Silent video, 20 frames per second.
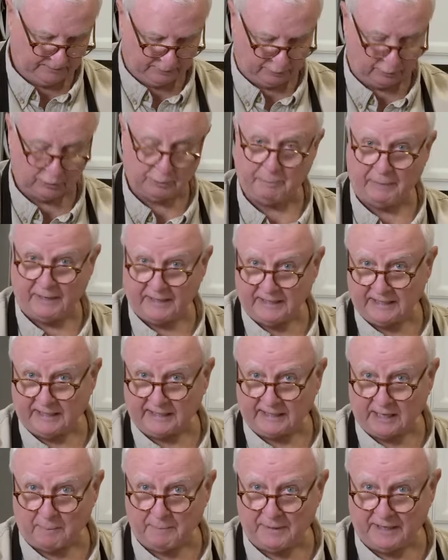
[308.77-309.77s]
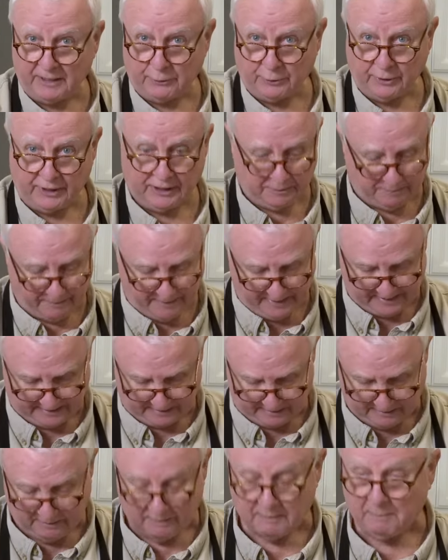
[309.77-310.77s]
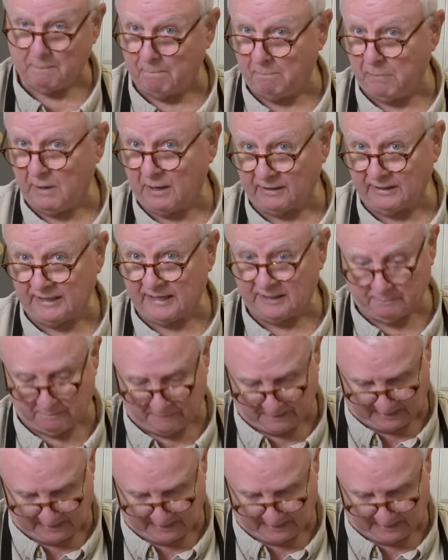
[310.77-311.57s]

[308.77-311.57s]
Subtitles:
So depending on how many you need to make, bear that in